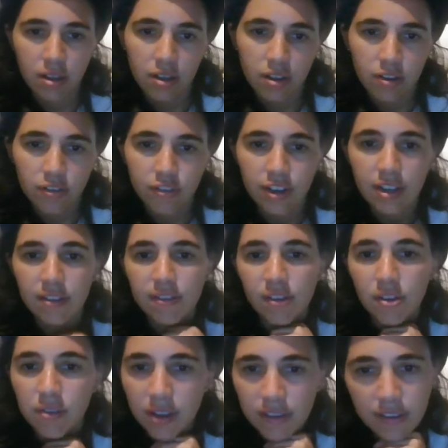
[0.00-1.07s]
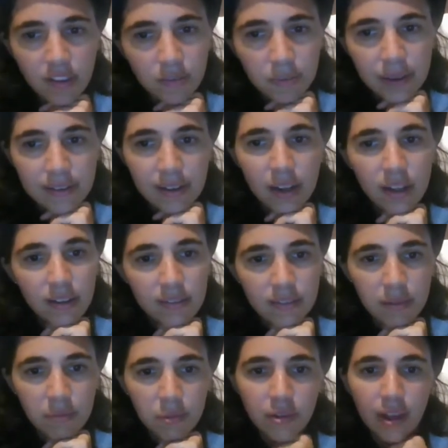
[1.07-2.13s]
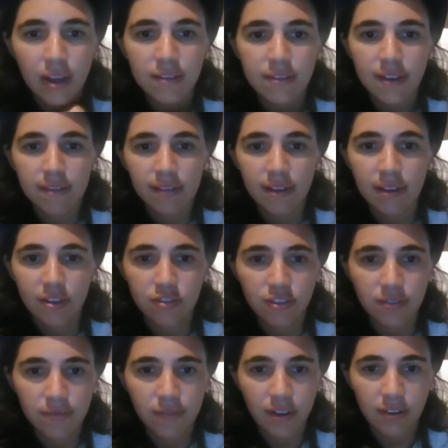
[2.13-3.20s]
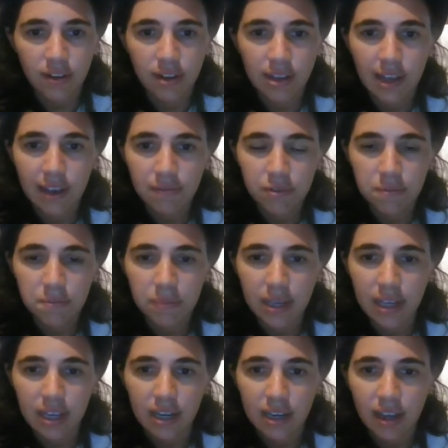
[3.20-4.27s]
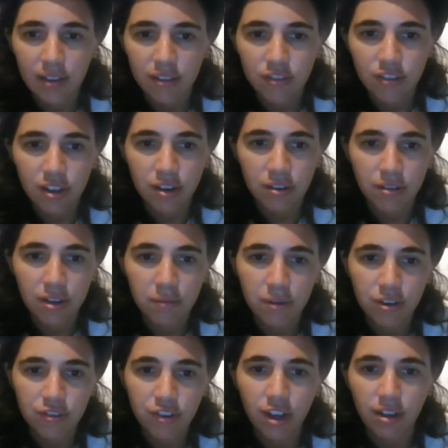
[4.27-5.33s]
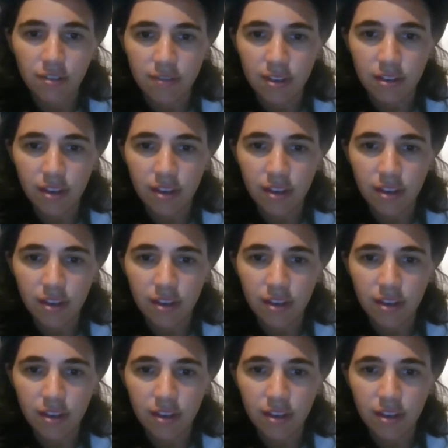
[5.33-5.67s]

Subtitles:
She consoled herself by telling Sybil how desolate she felt her life would be now that she had only one child to look